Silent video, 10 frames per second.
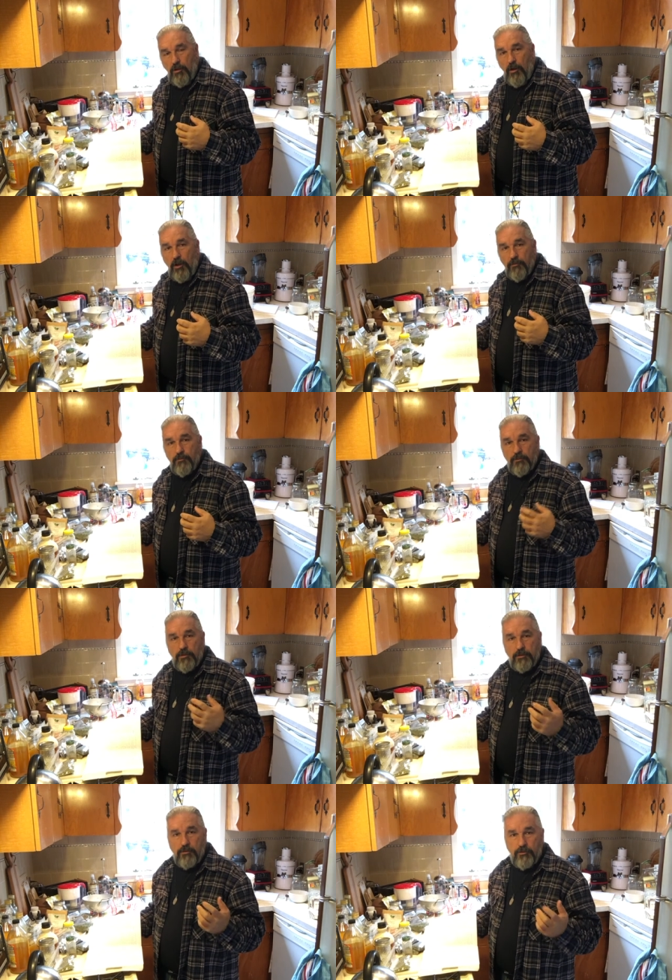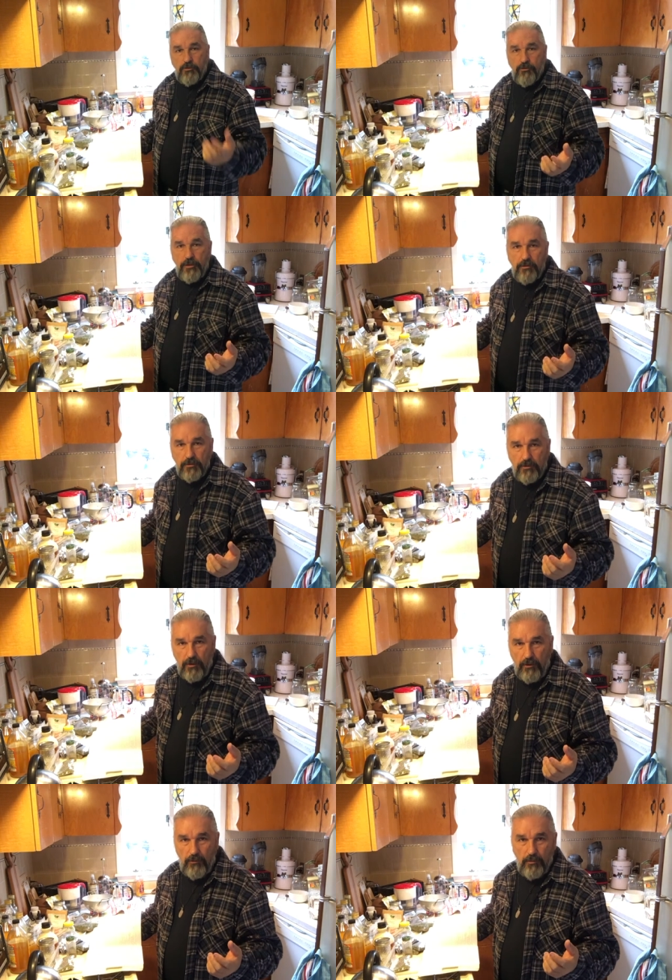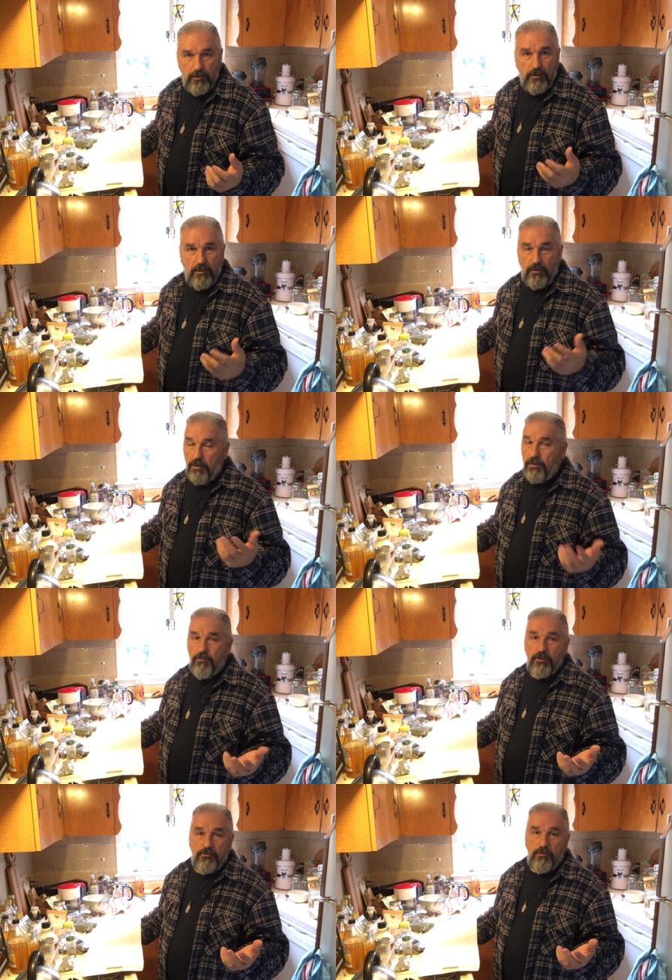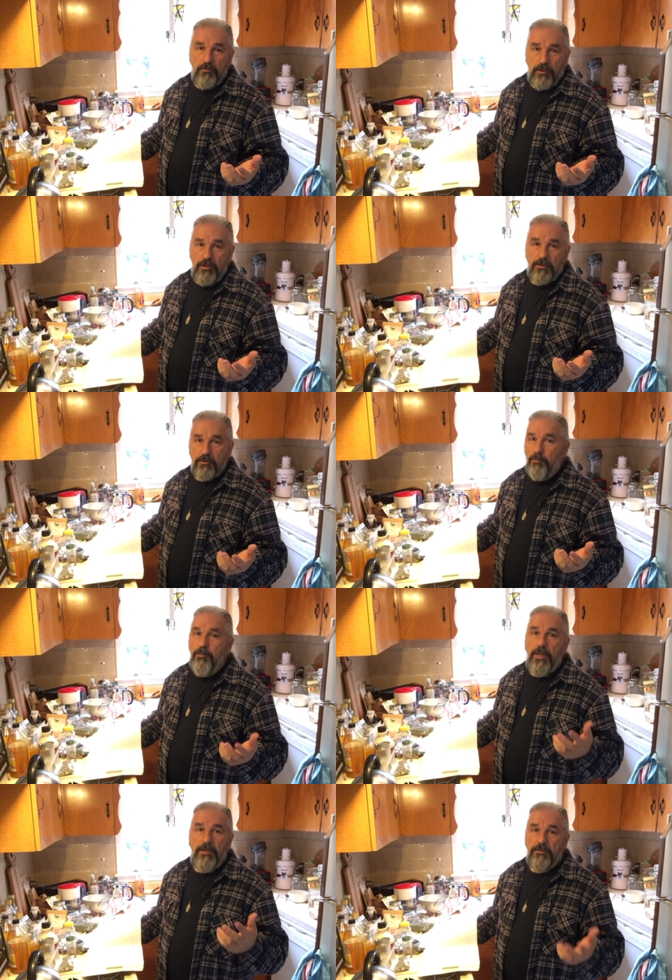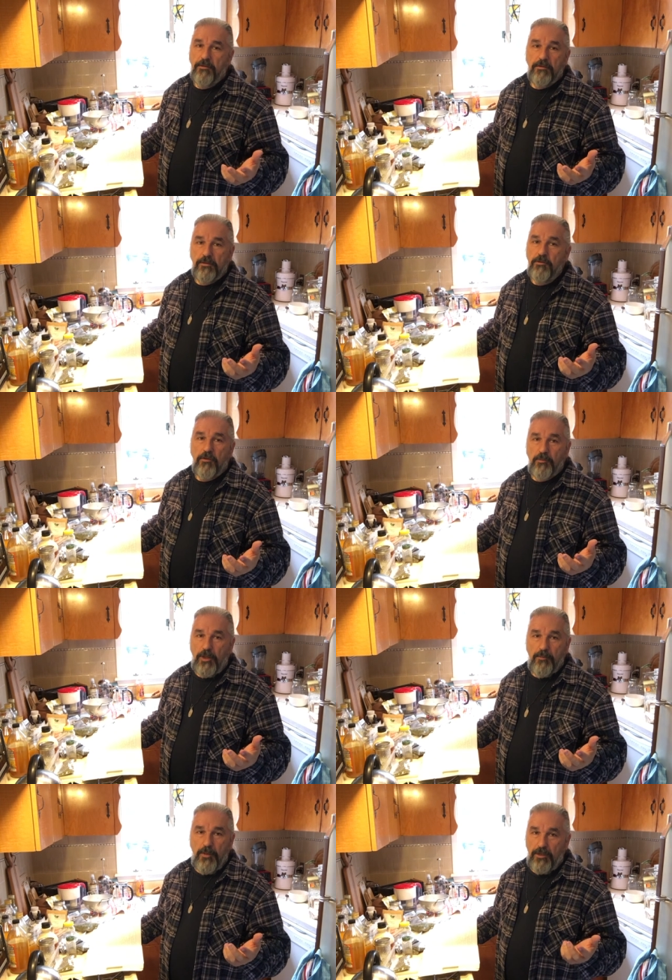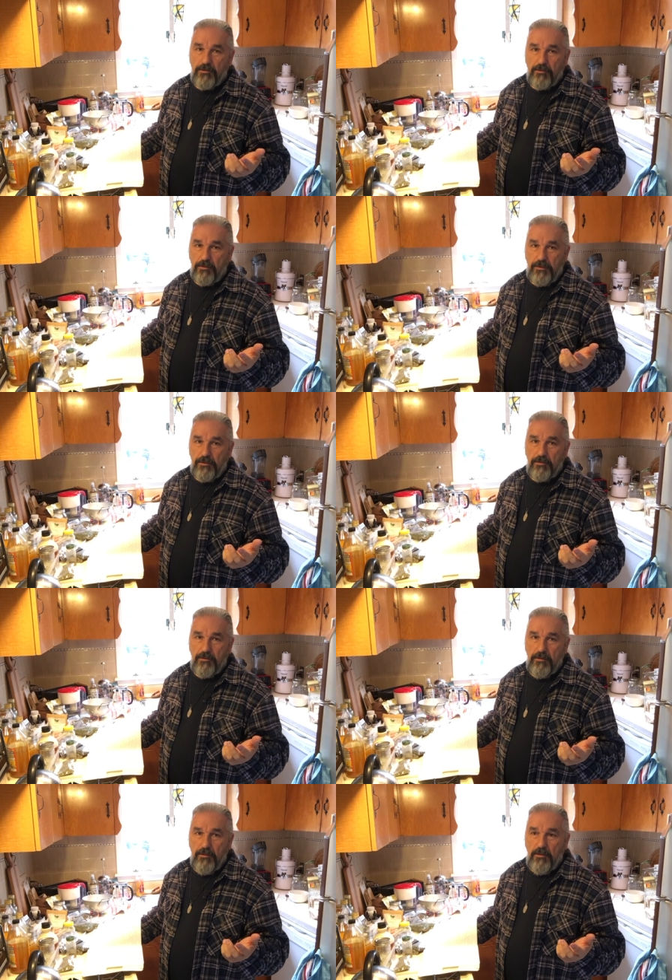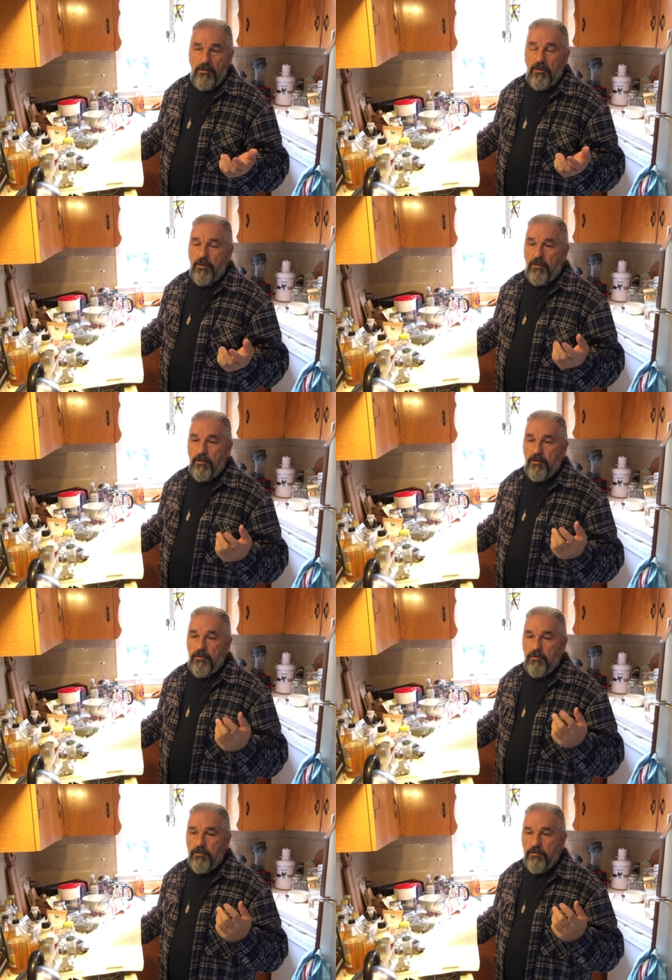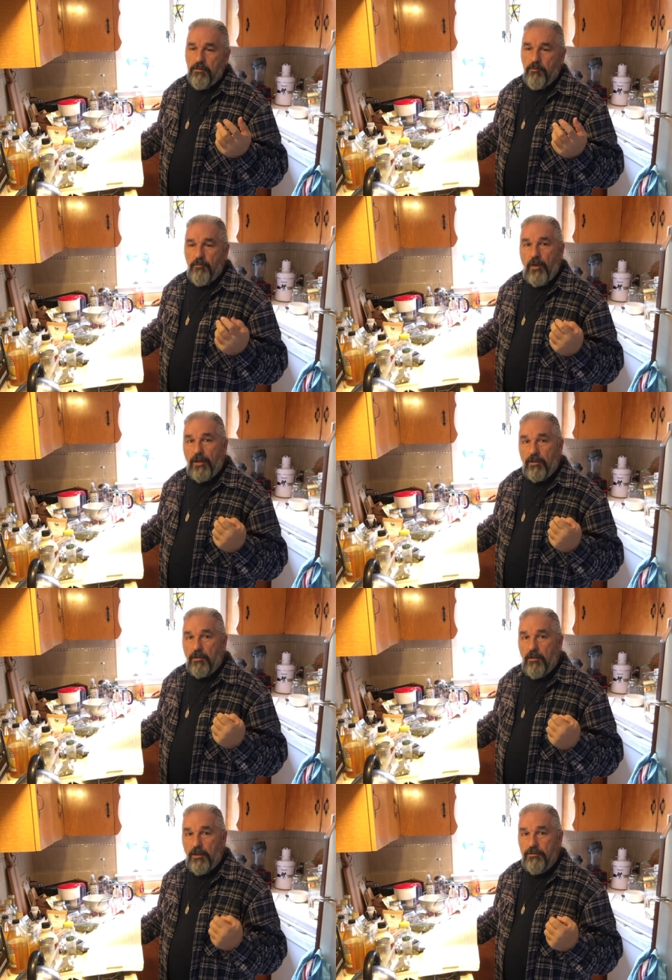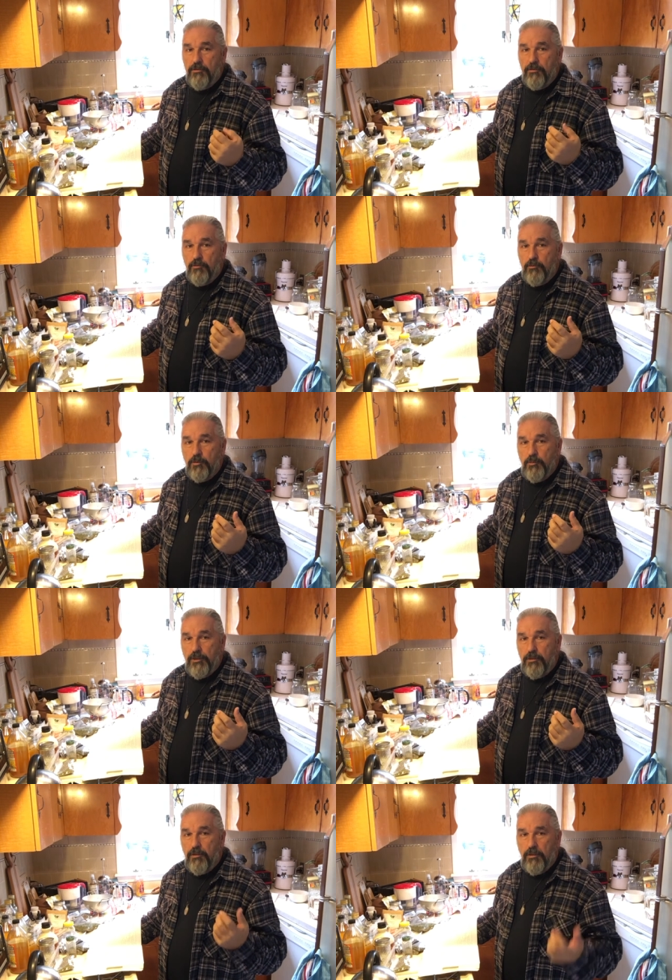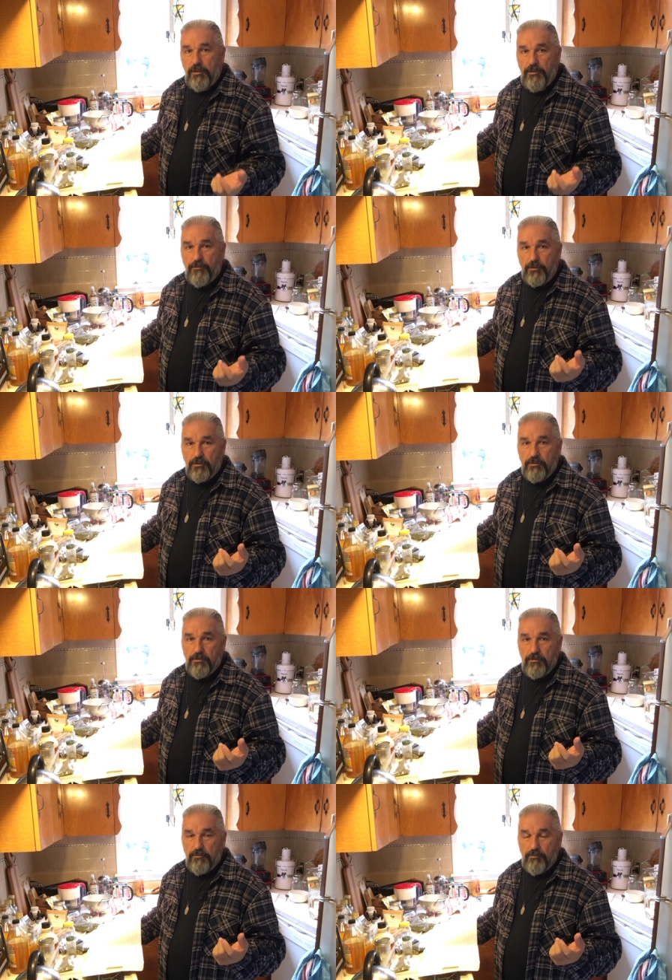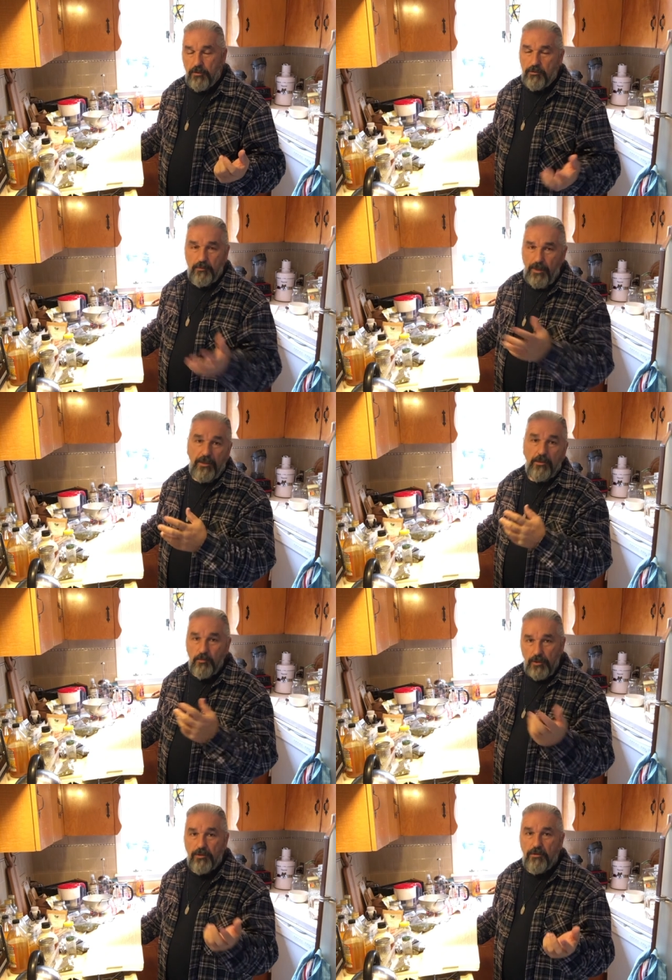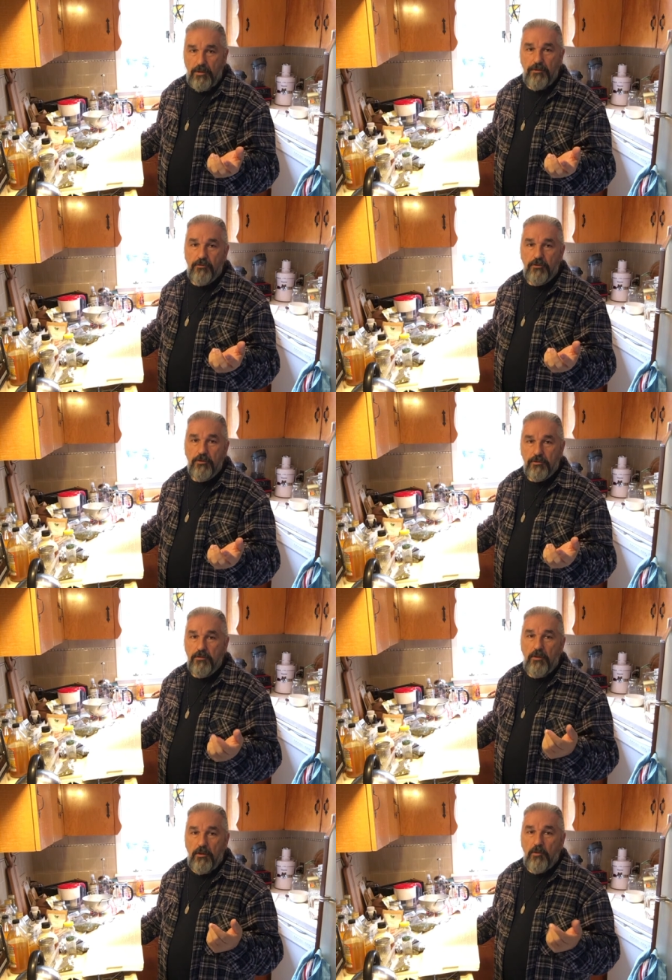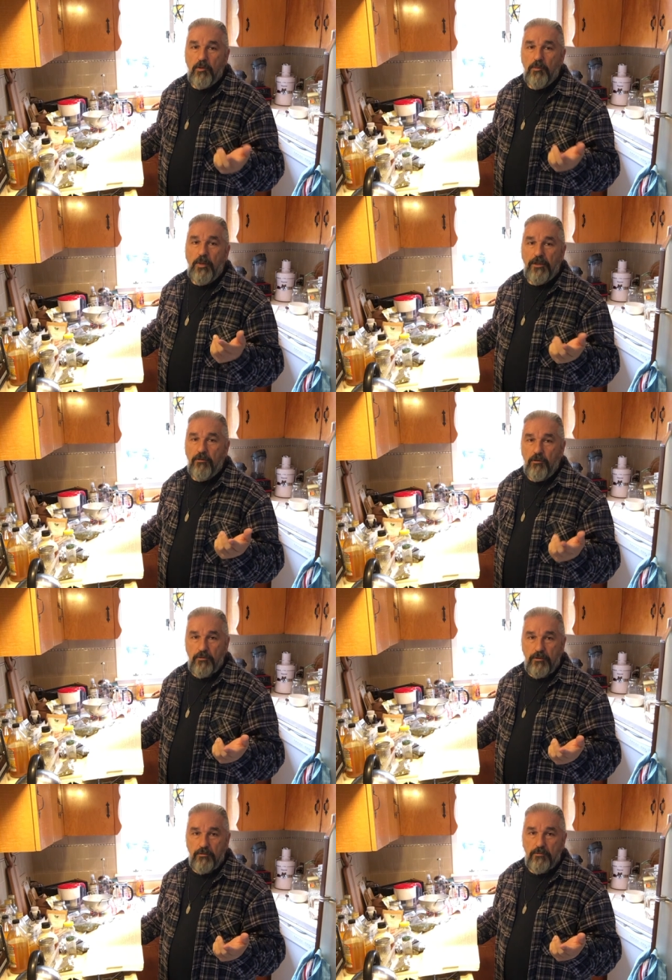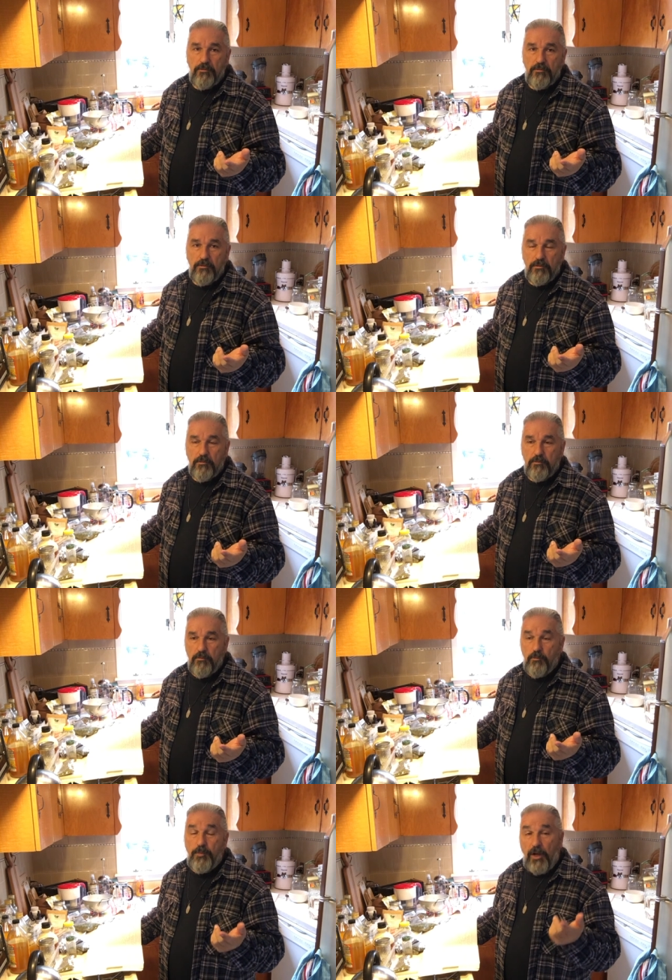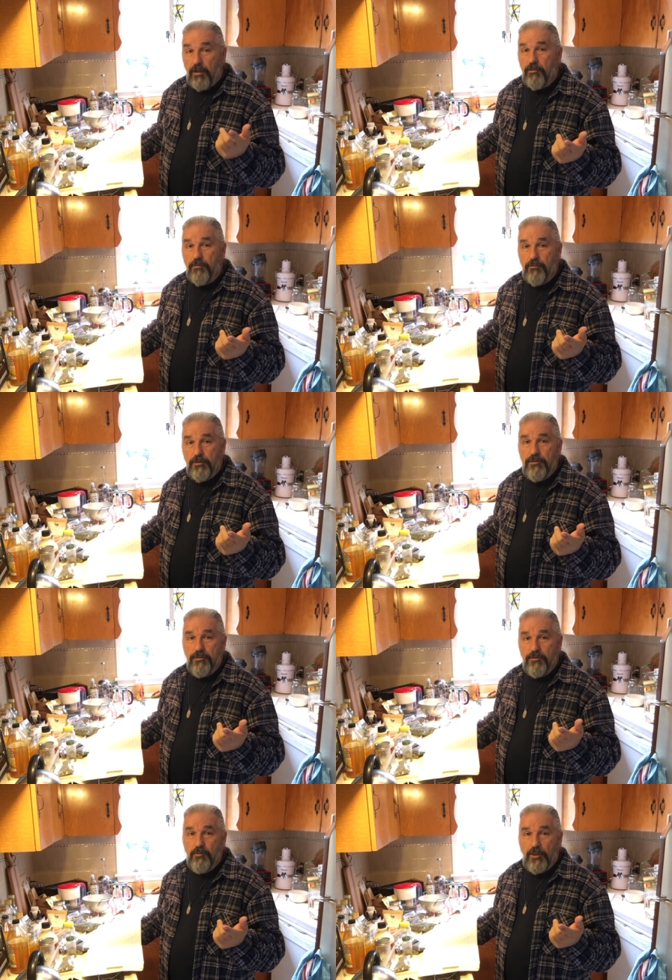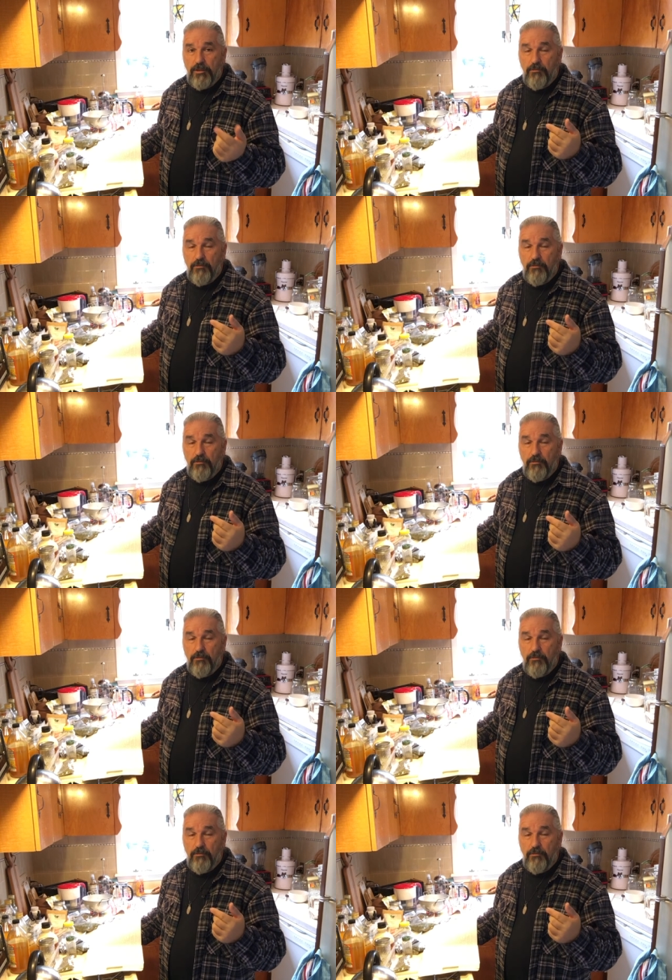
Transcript: off. Uh, your adrenals low. Licorice root is amazing. That's on my master list. Uh, lymphatic cleanser would be Cleaver's. There's many, but Cleaver's is one of my go-to. Part of the reason it's my